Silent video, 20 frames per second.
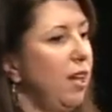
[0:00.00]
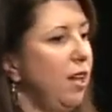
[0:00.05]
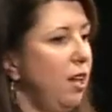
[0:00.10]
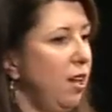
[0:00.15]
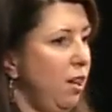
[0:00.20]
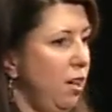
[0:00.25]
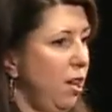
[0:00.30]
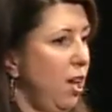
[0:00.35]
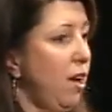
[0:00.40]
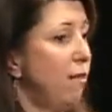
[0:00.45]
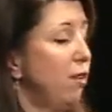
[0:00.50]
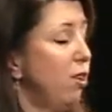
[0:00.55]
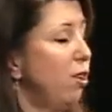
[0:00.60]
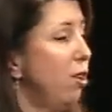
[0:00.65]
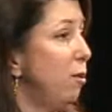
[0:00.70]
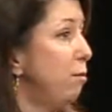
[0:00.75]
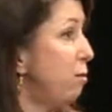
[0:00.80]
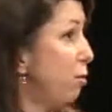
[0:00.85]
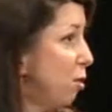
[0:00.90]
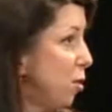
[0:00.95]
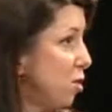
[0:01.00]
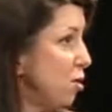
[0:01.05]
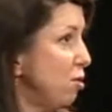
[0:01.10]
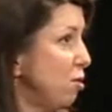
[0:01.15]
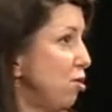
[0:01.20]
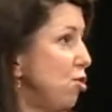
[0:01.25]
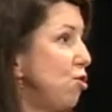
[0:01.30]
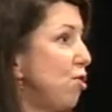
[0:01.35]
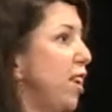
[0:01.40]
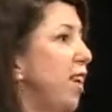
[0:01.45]
and you have a good
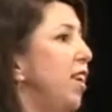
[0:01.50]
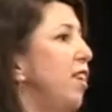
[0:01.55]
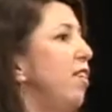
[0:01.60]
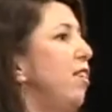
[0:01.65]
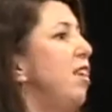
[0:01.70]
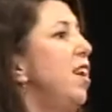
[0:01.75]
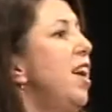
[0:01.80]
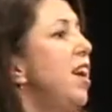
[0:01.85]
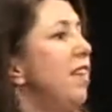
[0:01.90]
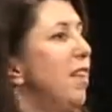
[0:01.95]
personal trainer,